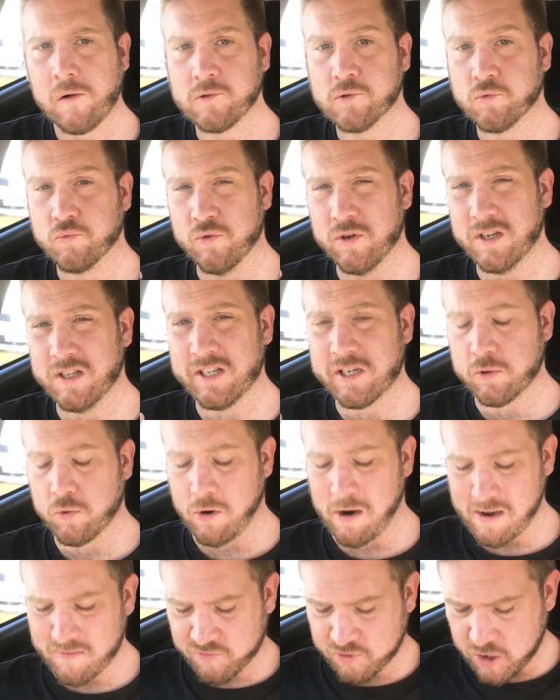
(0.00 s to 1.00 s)
Really
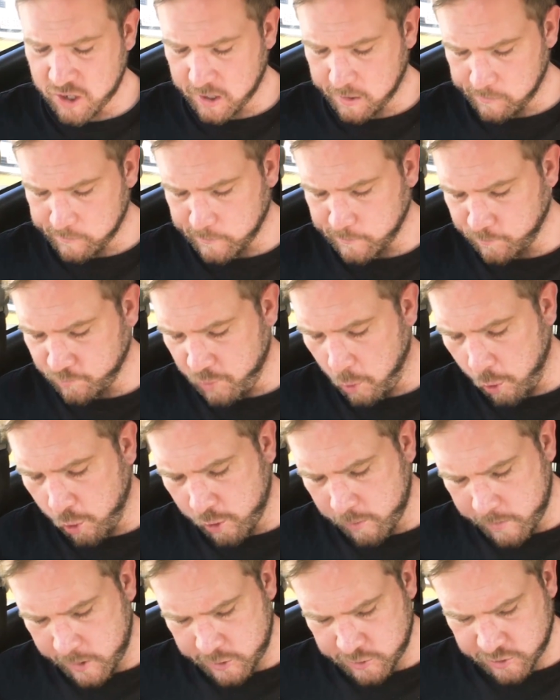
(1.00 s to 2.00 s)
quite thick.
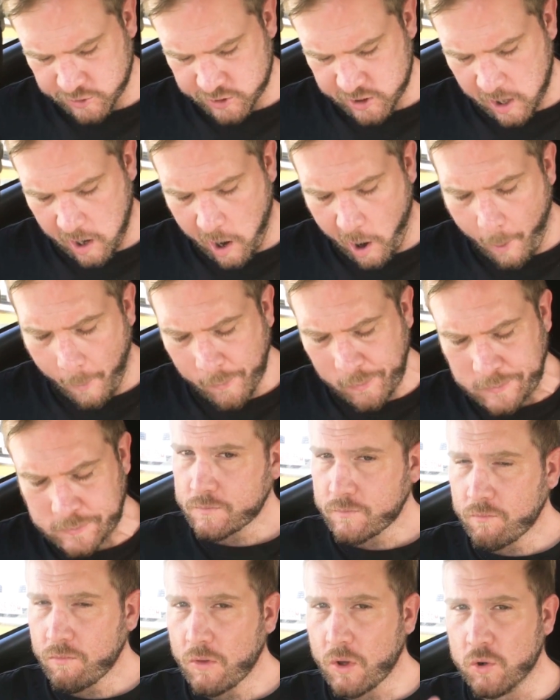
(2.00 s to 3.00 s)
Almost
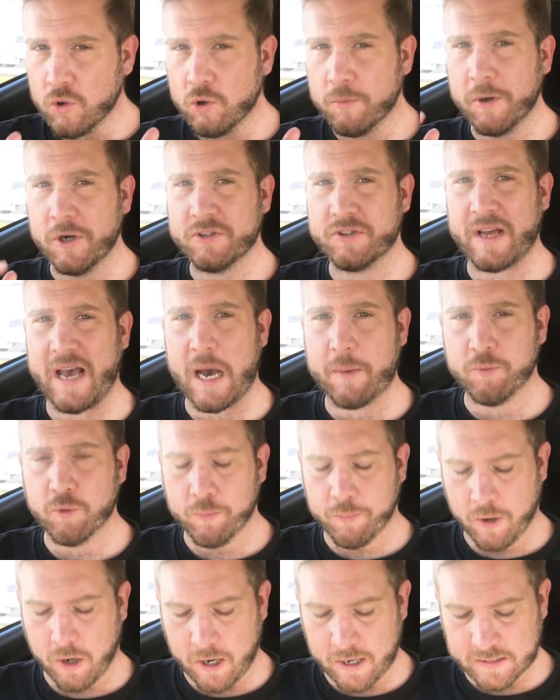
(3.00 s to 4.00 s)
apple
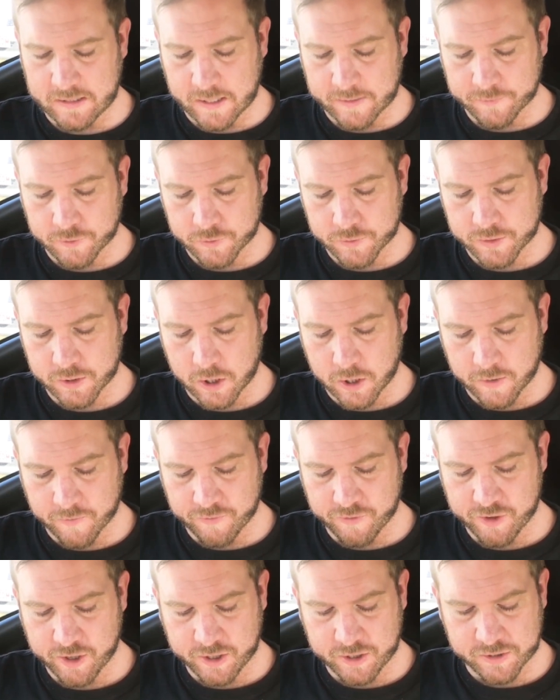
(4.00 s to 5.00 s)
pie levels of
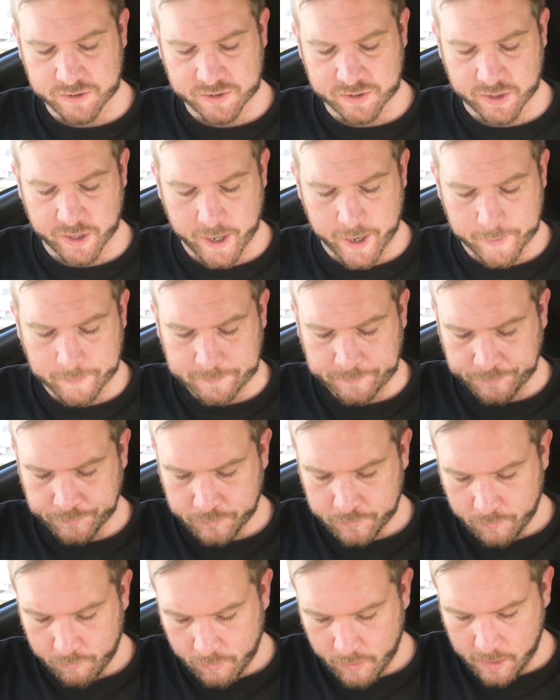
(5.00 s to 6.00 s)
thickness there.
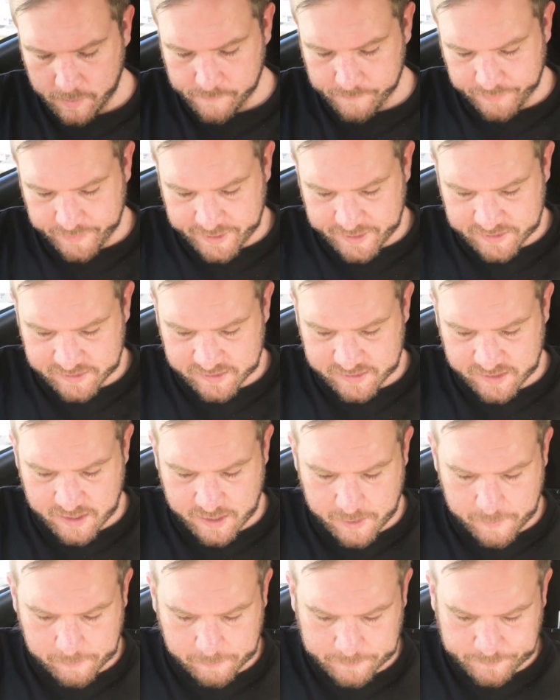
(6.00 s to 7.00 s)
These are